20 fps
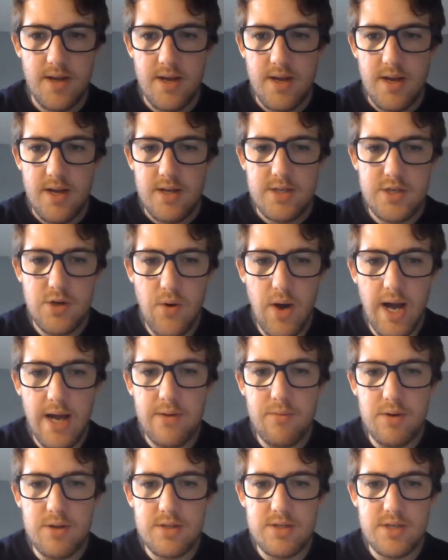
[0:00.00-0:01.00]
So I
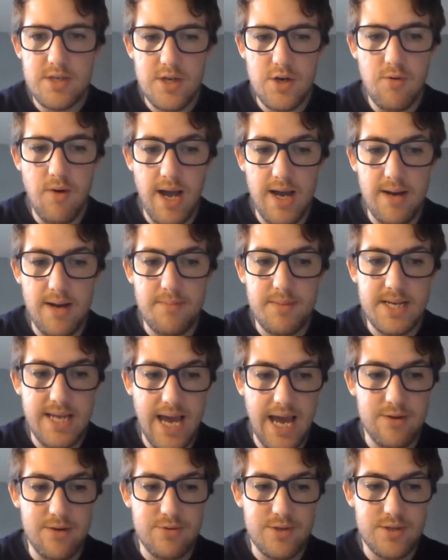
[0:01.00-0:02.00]
want to know how many
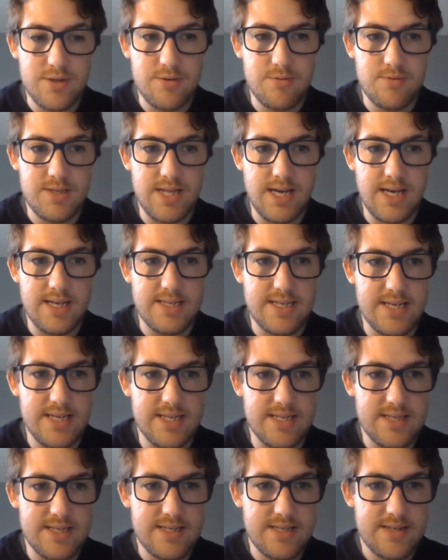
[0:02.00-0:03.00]
households that
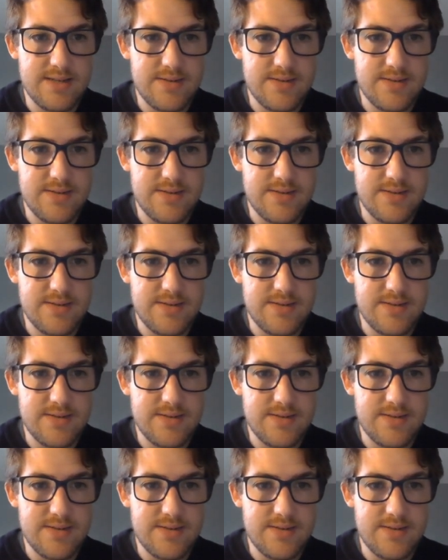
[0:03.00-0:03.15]
is.